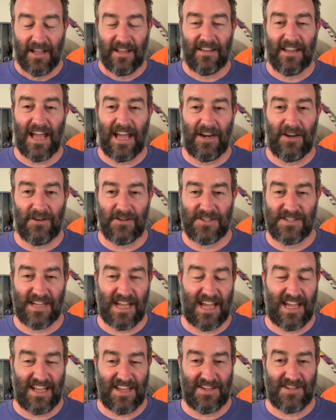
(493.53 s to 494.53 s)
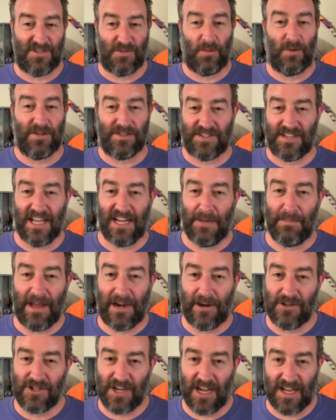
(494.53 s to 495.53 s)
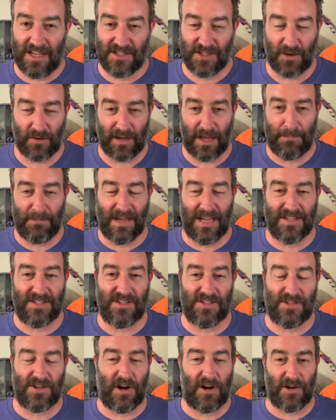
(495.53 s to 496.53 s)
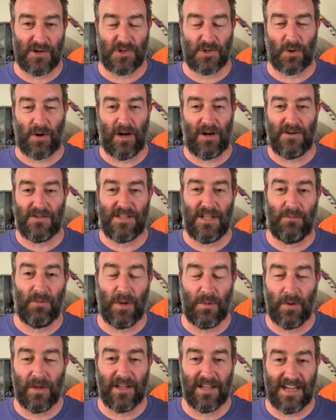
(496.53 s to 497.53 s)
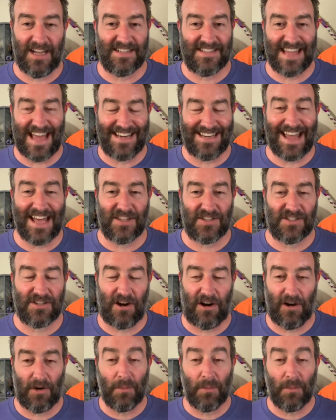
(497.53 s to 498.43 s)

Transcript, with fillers: Lando says we'll stand a better chance going up against the Star Destroyers than we will against that Death Star,